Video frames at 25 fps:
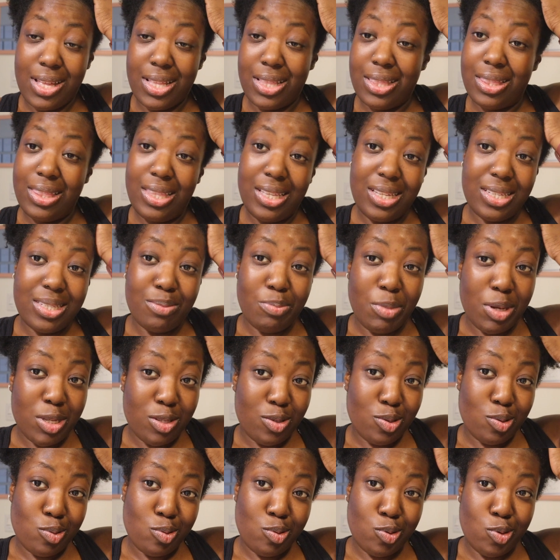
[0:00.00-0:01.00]
these
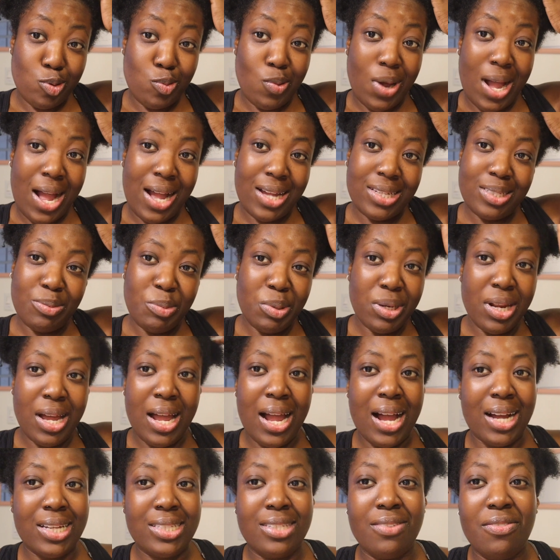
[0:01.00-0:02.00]
muscles you asked me to
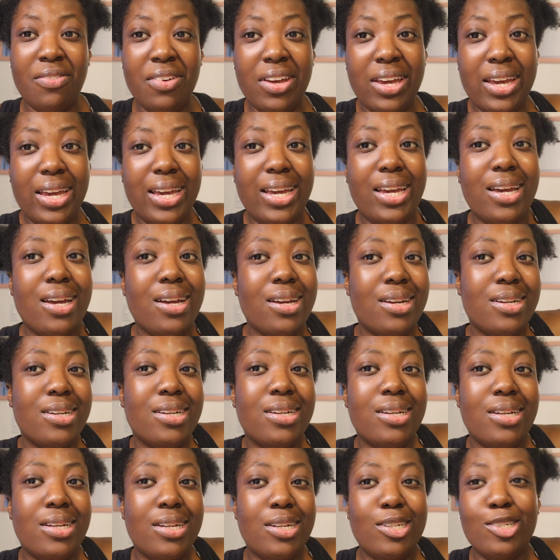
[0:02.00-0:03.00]
activate
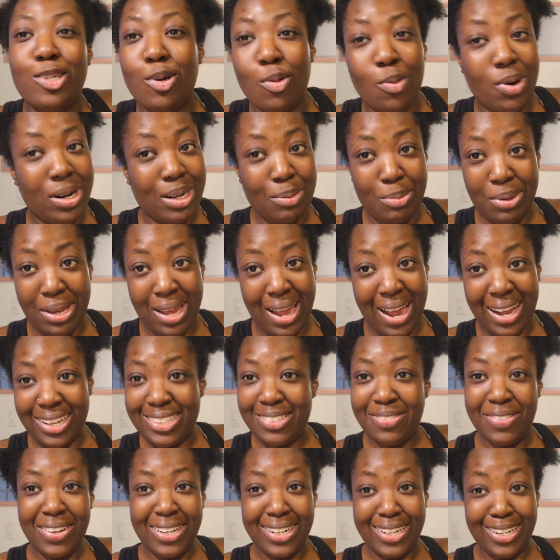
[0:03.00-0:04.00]
don't want to be
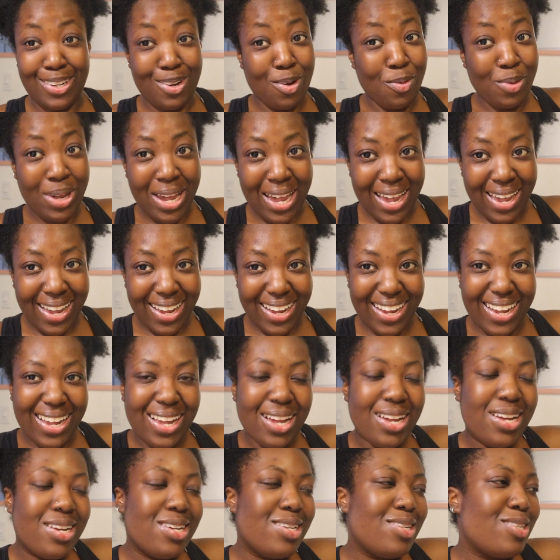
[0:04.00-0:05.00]
activated, okay?
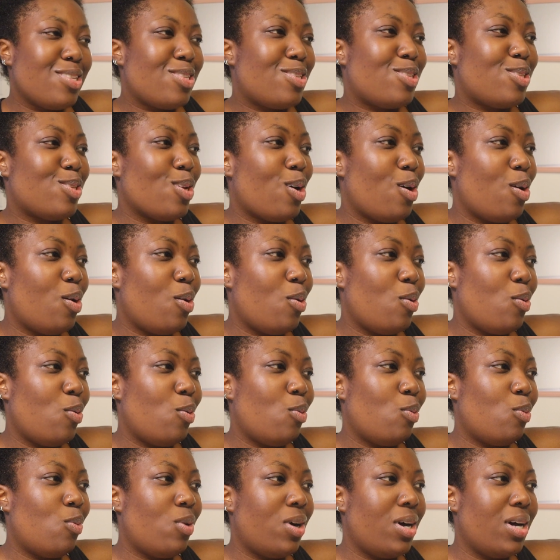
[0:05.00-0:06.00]

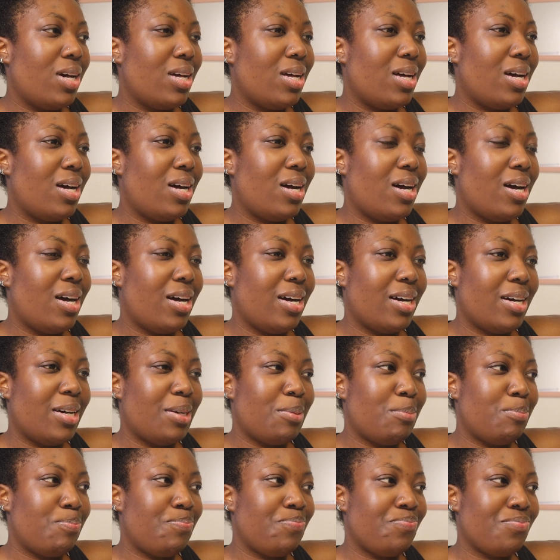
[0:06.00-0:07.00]
So
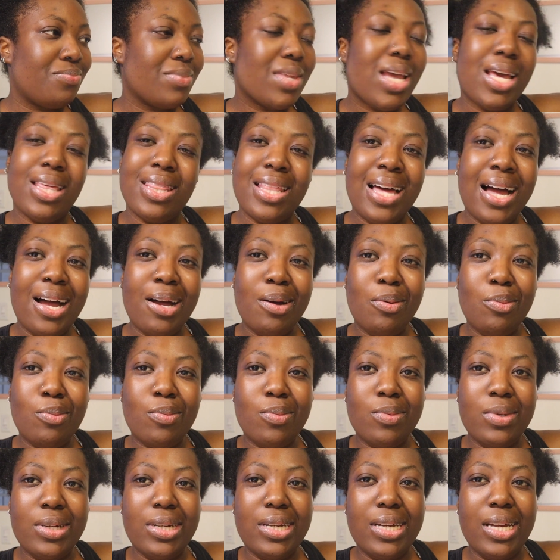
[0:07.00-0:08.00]
that
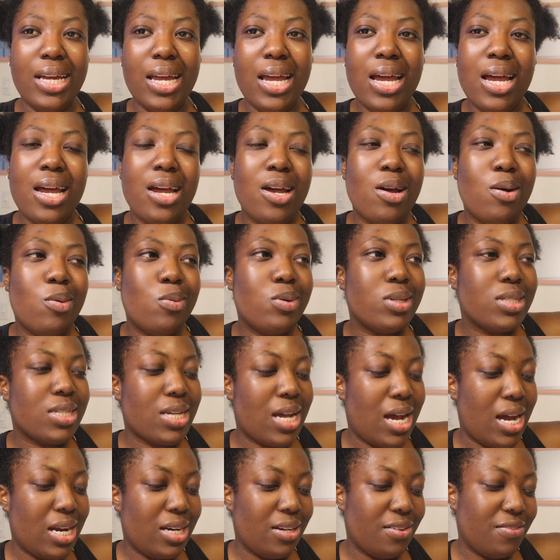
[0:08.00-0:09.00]
was
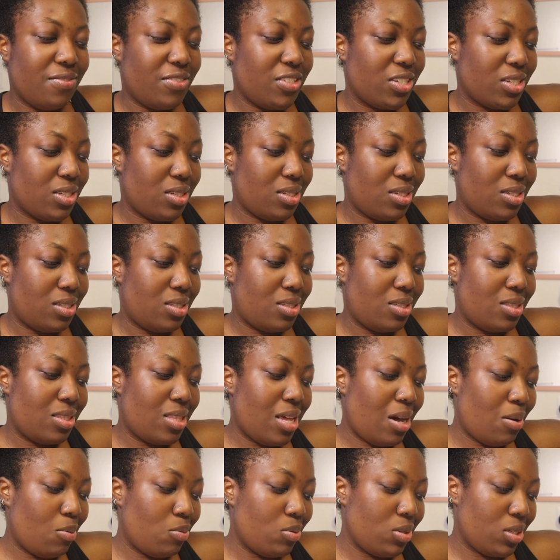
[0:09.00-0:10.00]
kind
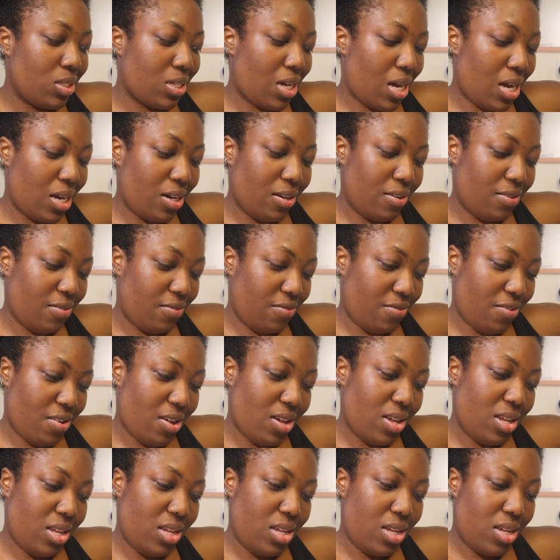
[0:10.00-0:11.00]
of
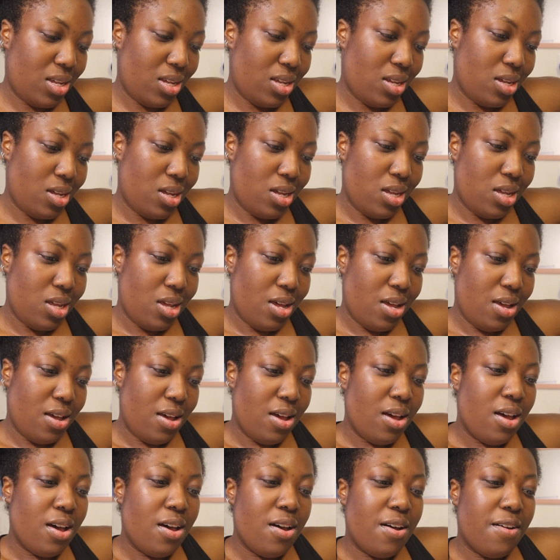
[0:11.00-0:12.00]

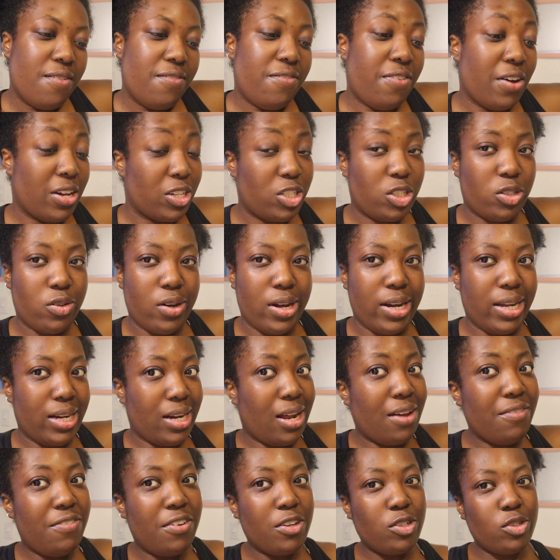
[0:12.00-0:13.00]
frustrating.
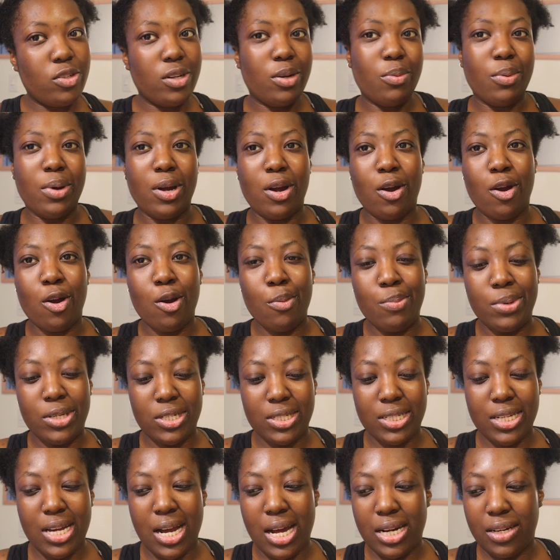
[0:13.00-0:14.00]
Not frustrated with her, but
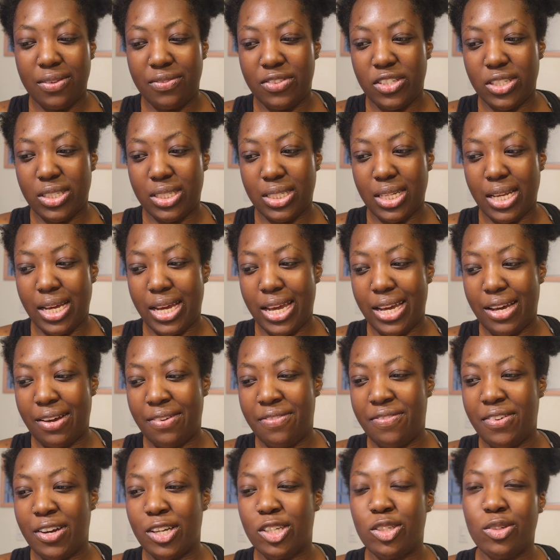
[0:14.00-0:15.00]
just kind of just like
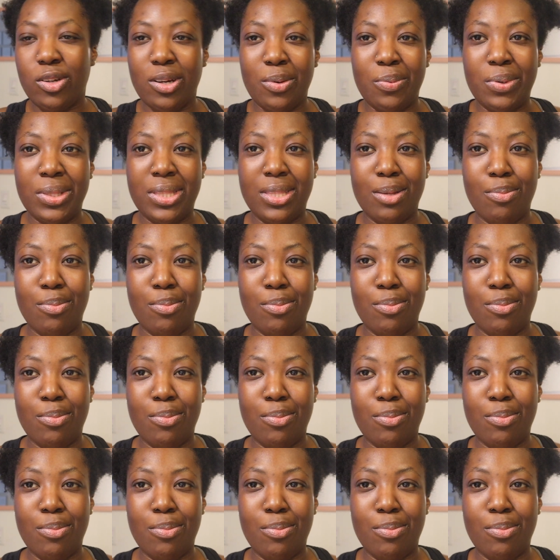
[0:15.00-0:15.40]
frustrated with